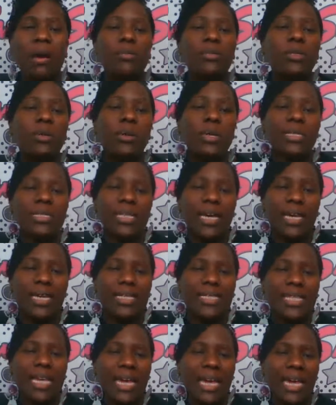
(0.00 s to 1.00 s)
So Insight
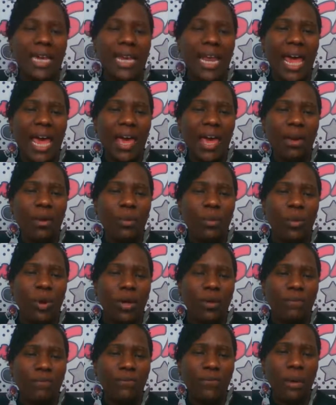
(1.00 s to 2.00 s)
is saying, had
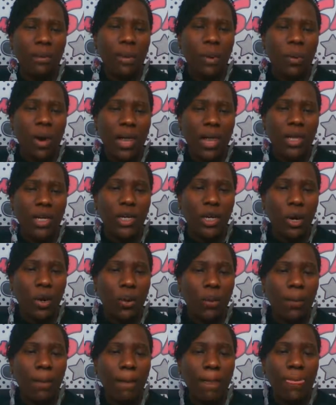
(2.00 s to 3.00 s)
one from a while
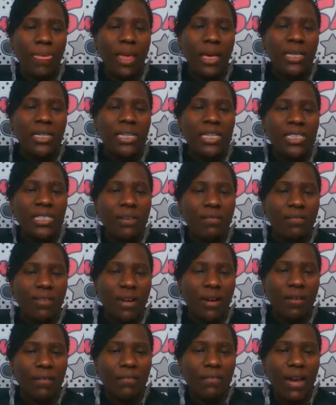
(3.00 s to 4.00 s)
ago, need to
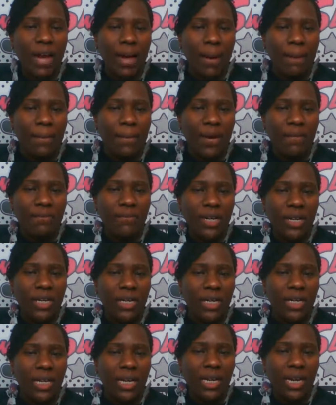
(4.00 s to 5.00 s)
verify my
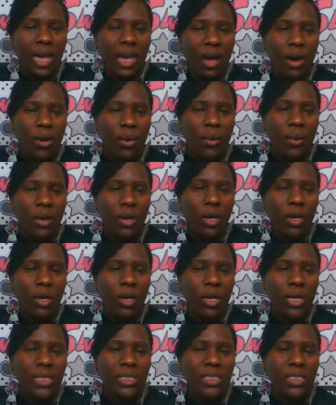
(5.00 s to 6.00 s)
funding account
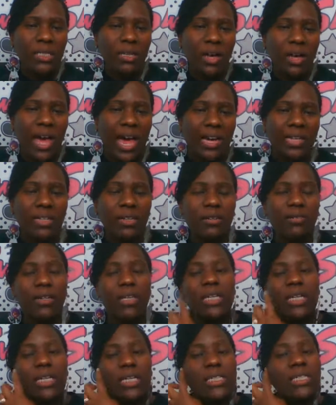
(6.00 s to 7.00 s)
is still active
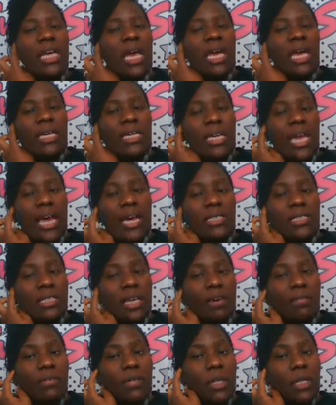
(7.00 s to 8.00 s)
and linked. Yeah,
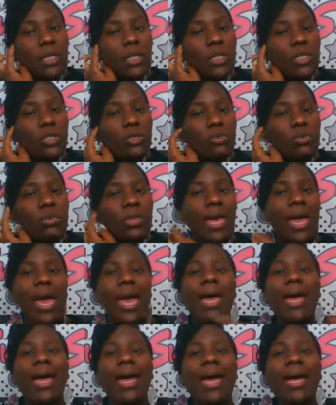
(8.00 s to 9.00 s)
definitely do
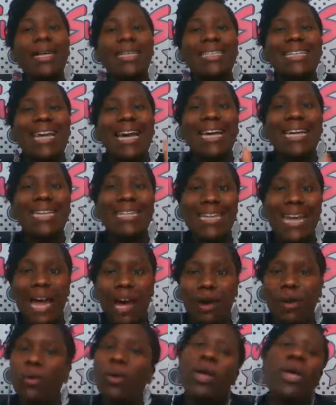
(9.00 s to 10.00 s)
that
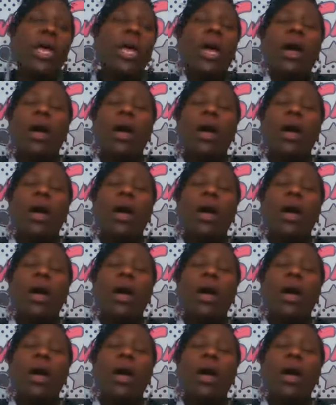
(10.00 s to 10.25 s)
now,